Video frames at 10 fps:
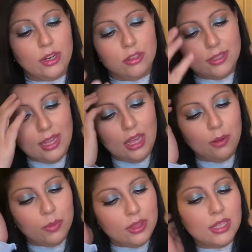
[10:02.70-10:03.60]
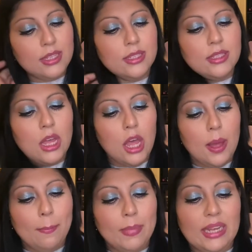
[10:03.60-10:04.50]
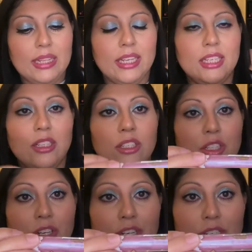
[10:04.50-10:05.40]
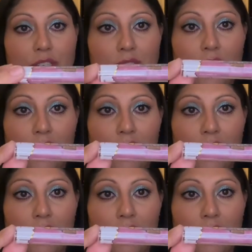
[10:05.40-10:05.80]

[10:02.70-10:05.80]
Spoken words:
also came with this My Lucky Stars